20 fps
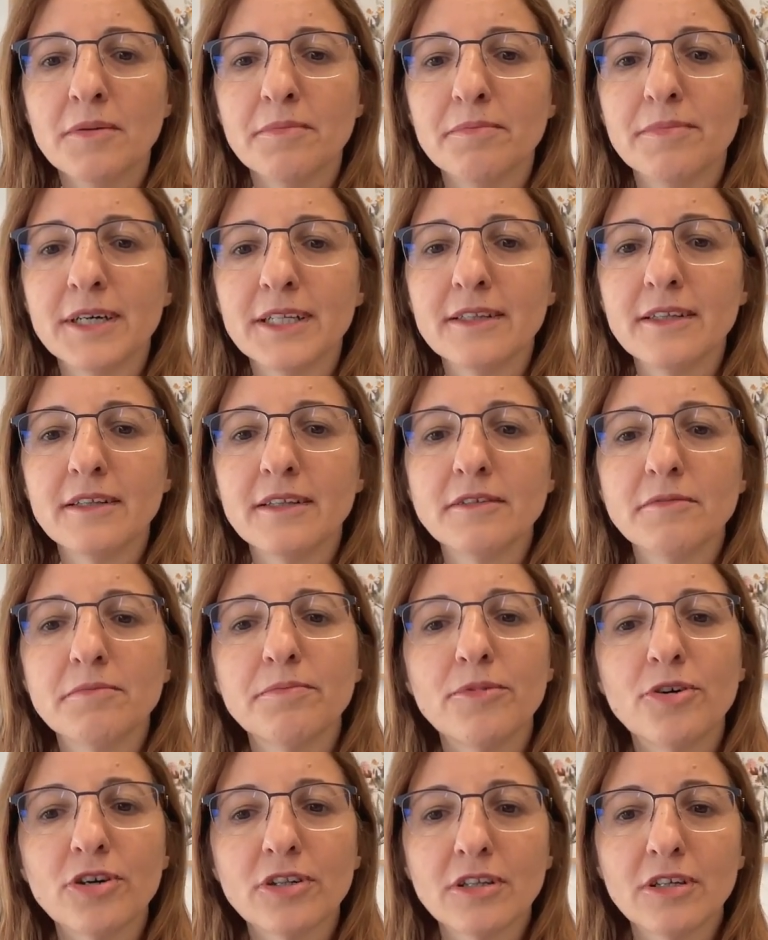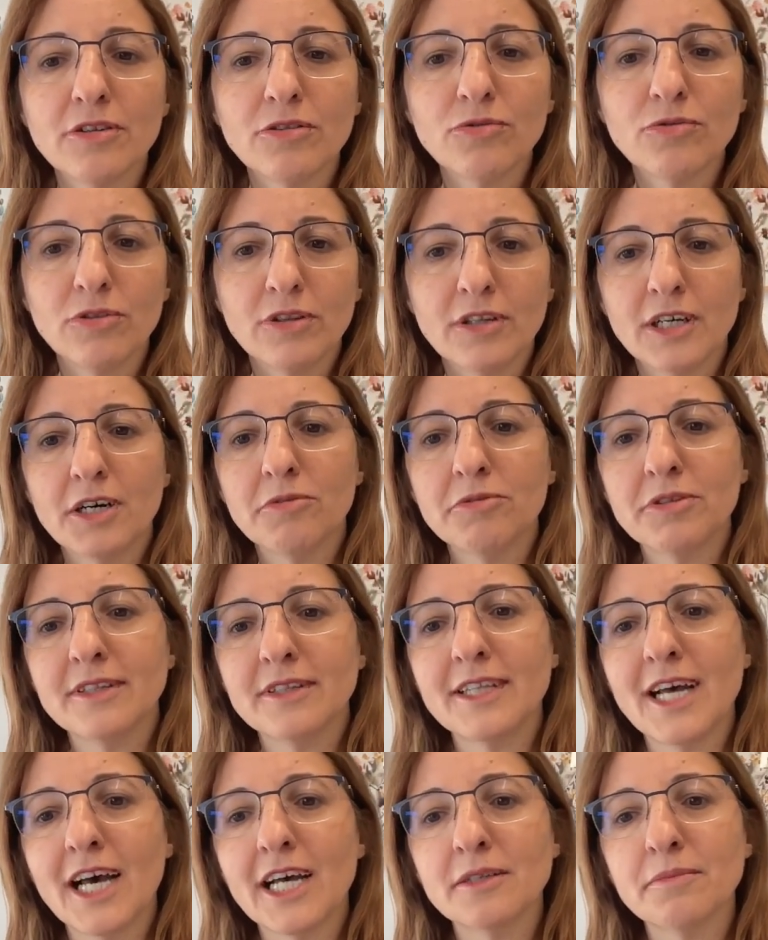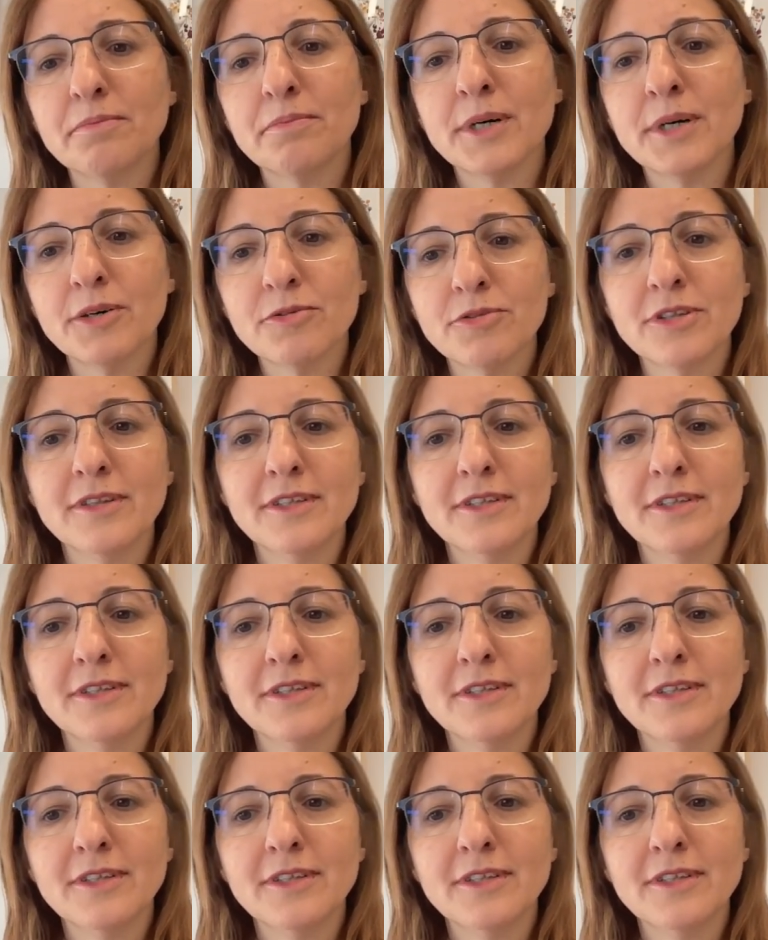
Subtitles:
but it's important to note that both